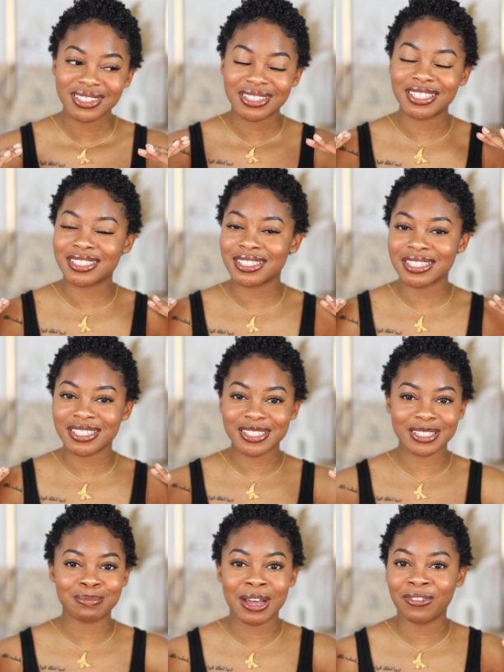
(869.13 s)
this
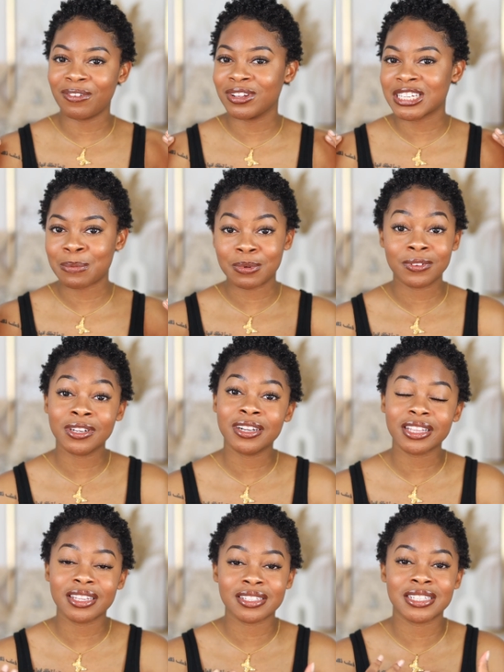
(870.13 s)
is my favorite type of
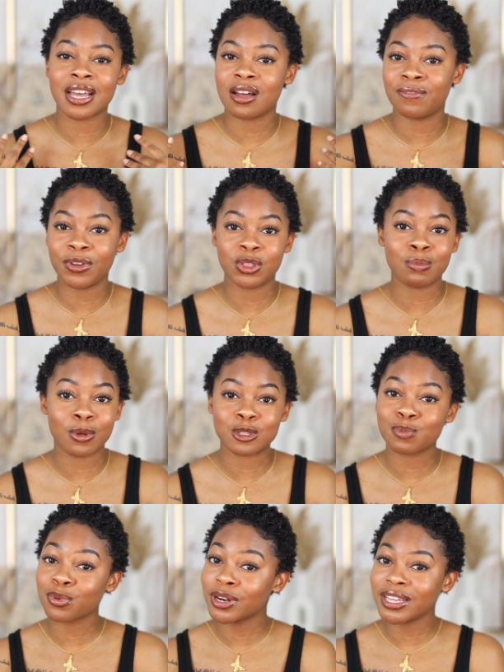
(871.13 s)
look. This is how I feel the
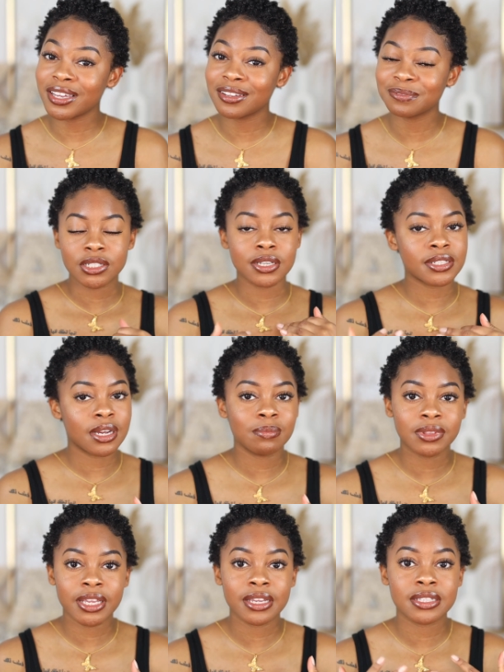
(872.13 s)
most pretty. Just
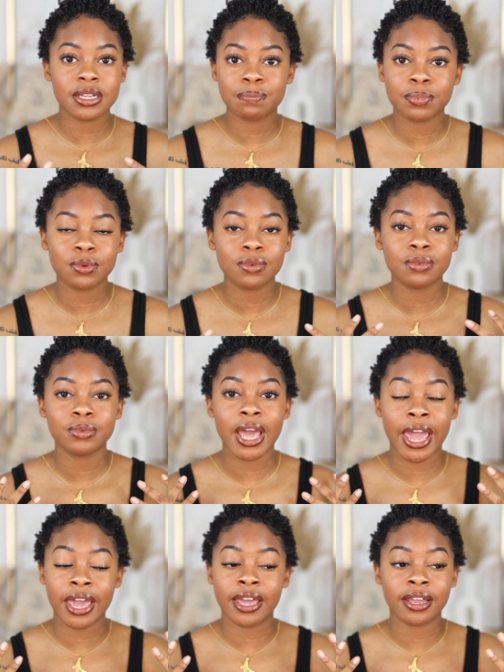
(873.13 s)
something simple
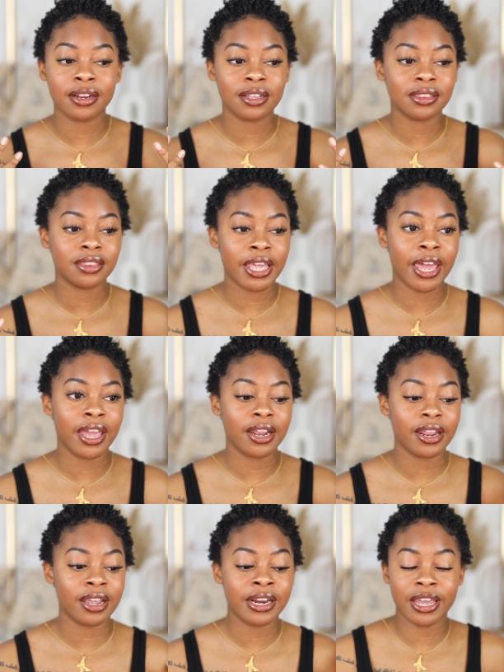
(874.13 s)
and
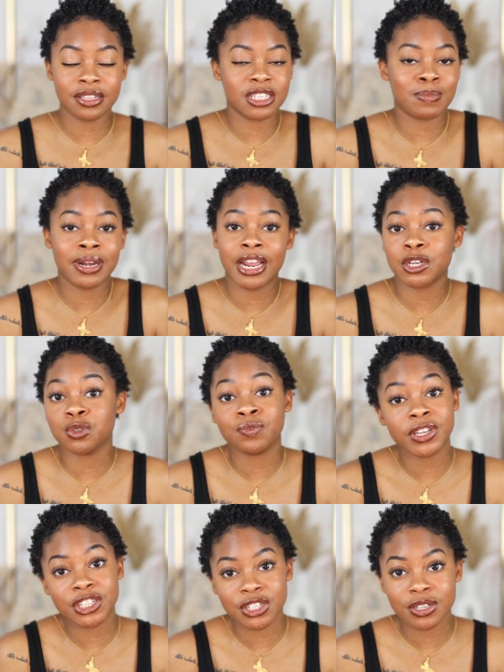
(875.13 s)
that enhances my natural
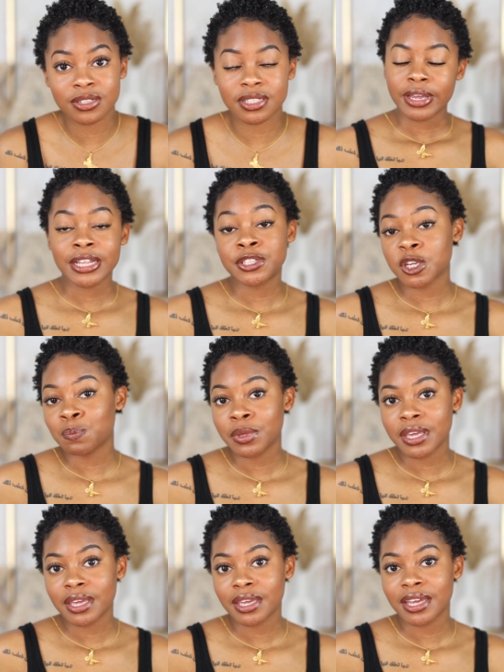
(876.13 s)
features. It took
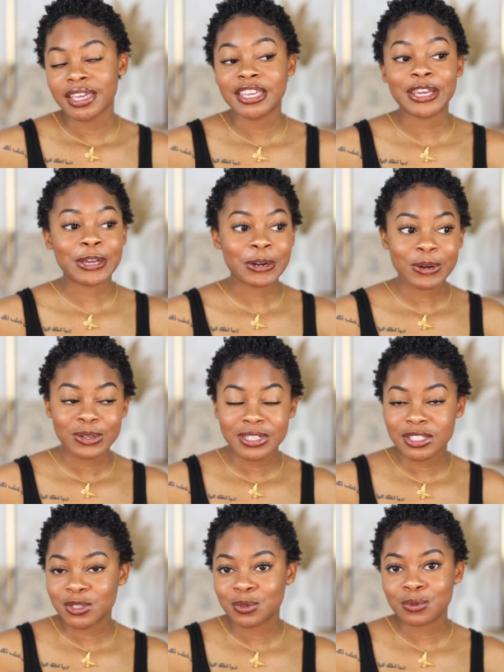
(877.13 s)
me
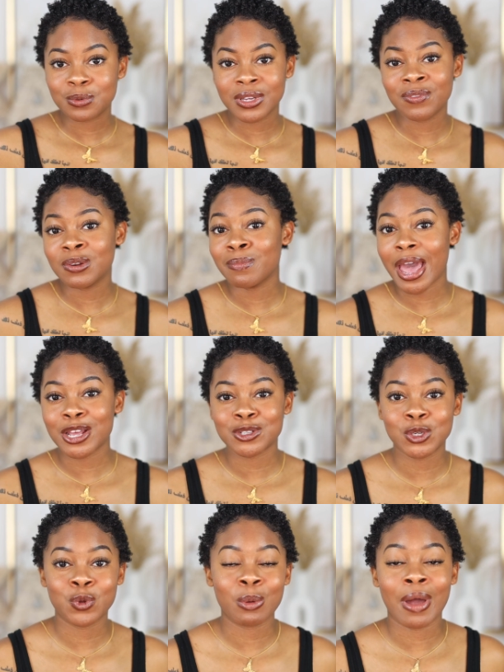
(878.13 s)
years to even
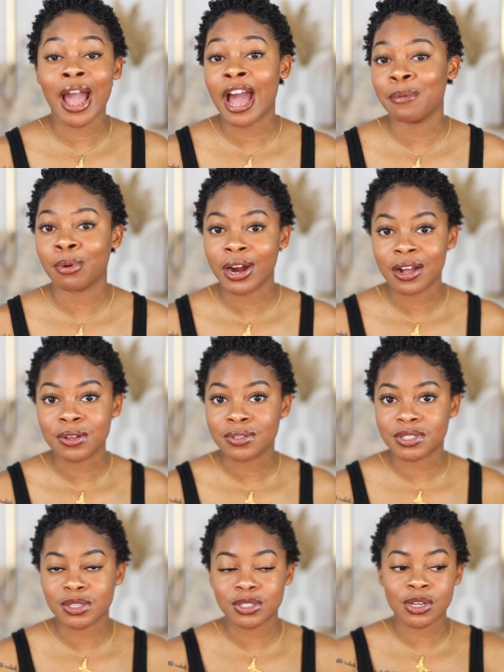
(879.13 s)
master doing my eyebrows.
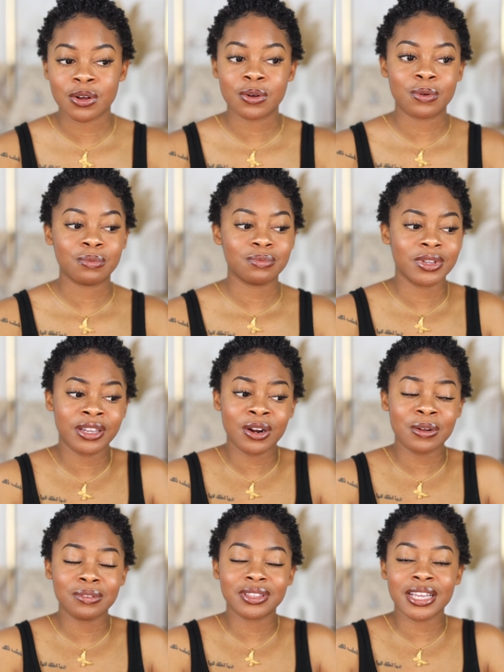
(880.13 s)
So, you
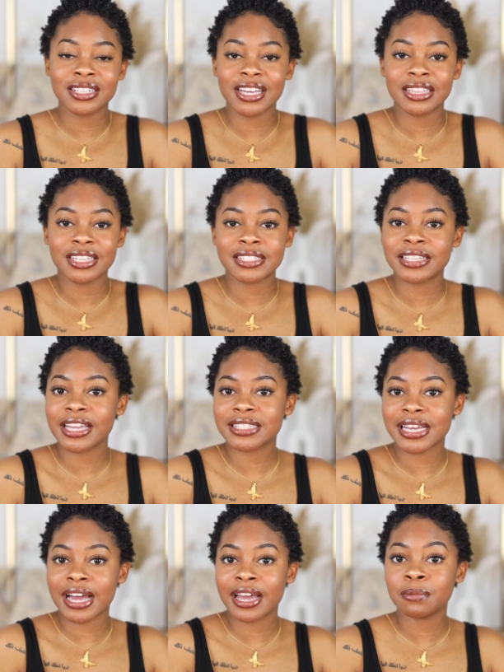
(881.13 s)
know, things like this take
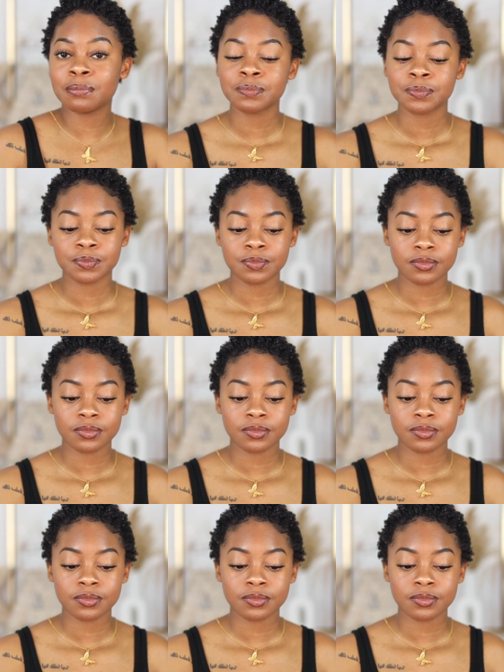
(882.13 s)
time.